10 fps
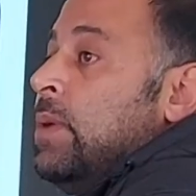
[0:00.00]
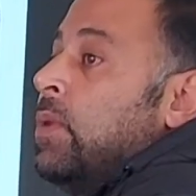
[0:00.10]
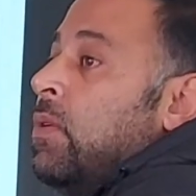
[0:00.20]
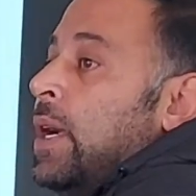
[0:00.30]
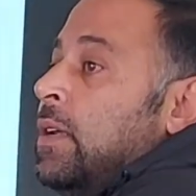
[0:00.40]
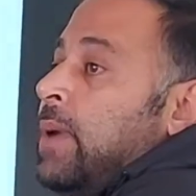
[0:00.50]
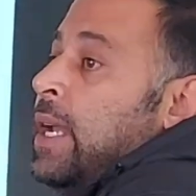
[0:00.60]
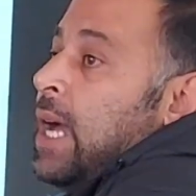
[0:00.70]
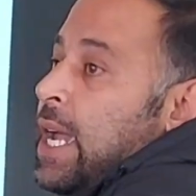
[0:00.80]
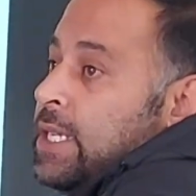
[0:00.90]
been provided by
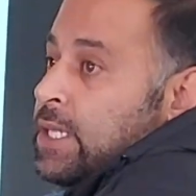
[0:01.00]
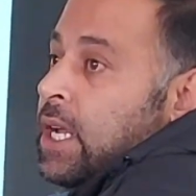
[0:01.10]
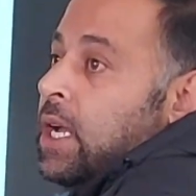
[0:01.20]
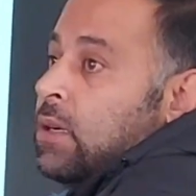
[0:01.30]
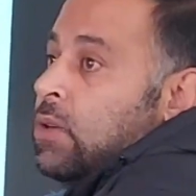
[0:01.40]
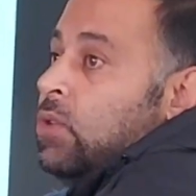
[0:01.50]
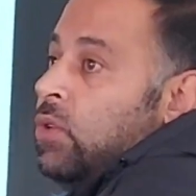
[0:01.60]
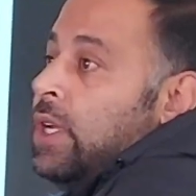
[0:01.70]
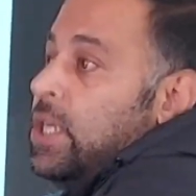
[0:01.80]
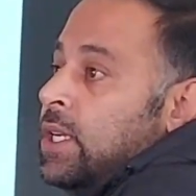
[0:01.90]
the ICR
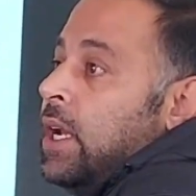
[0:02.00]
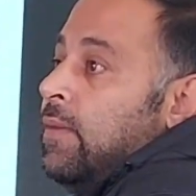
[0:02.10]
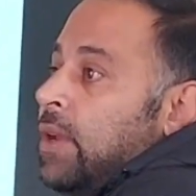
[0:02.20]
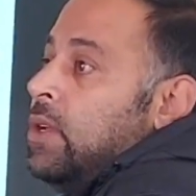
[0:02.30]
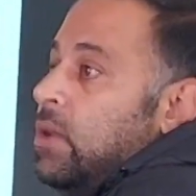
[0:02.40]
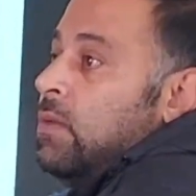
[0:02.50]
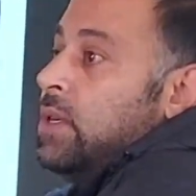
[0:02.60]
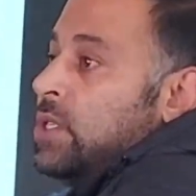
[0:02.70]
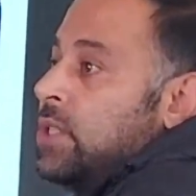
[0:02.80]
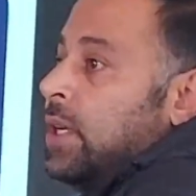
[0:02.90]
to each and every
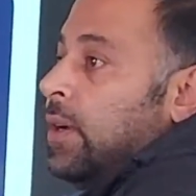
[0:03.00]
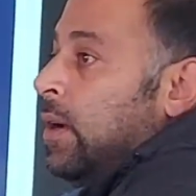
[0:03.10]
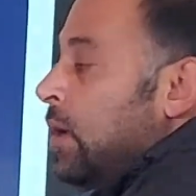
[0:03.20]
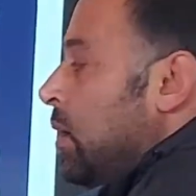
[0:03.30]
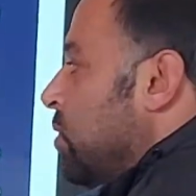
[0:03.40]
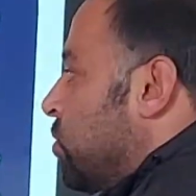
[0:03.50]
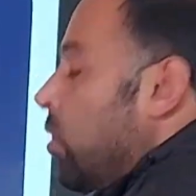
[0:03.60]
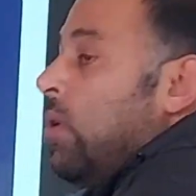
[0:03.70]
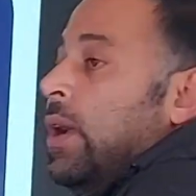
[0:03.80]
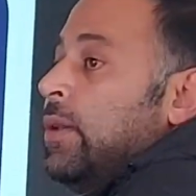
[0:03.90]
university.
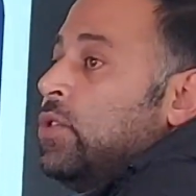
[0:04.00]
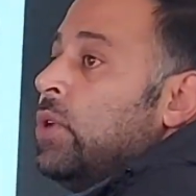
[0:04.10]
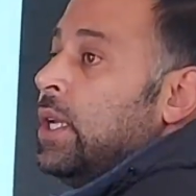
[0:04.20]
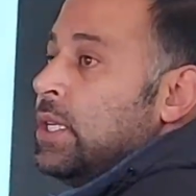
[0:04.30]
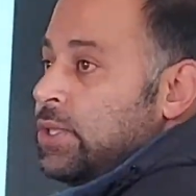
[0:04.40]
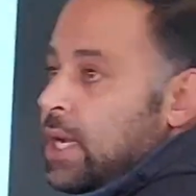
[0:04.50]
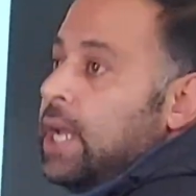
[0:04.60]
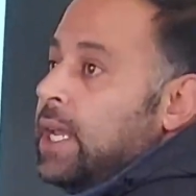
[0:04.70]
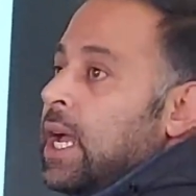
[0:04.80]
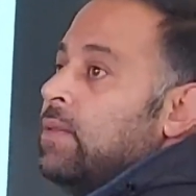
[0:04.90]
So during this
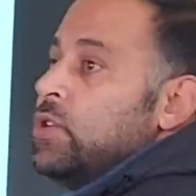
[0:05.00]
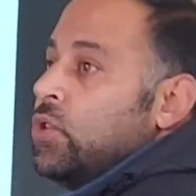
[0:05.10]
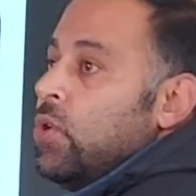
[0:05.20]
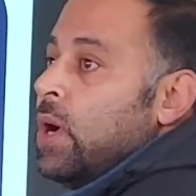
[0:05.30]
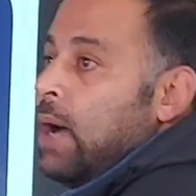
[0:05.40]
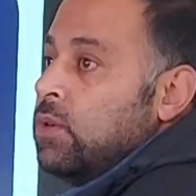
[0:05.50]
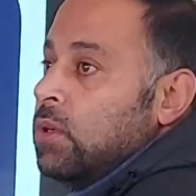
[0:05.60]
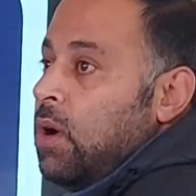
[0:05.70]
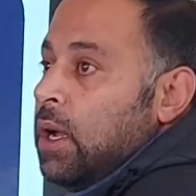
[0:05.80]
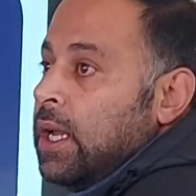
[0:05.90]
training, I will show you how to
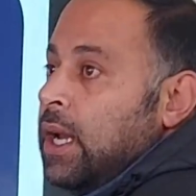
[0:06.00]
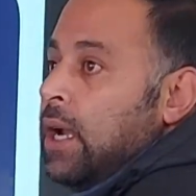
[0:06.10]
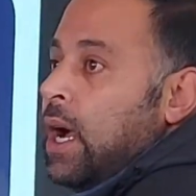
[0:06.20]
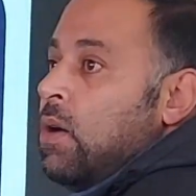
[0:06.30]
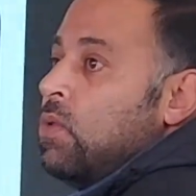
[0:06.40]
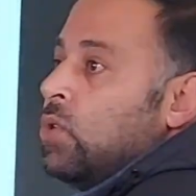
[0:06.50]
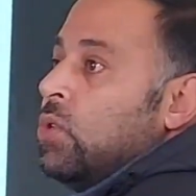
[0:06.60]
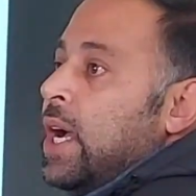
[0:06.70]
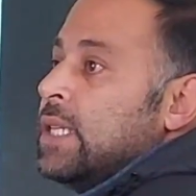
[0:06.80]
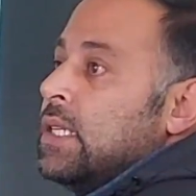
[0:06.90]
log in and how
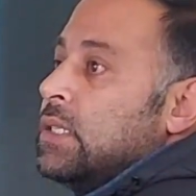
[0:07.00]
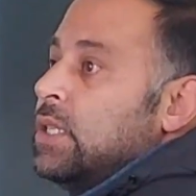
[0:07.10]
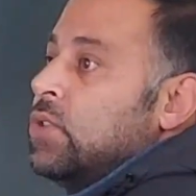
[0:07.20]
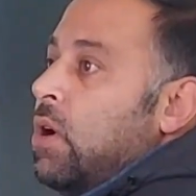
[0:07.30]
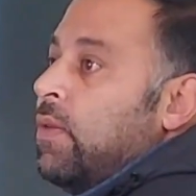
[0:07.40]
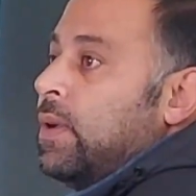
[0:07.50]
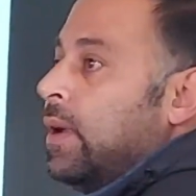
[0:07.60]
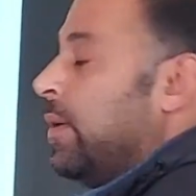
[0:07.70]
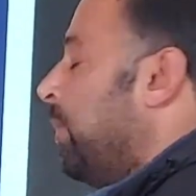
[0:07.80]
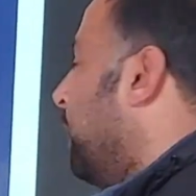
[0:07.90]
to access this software.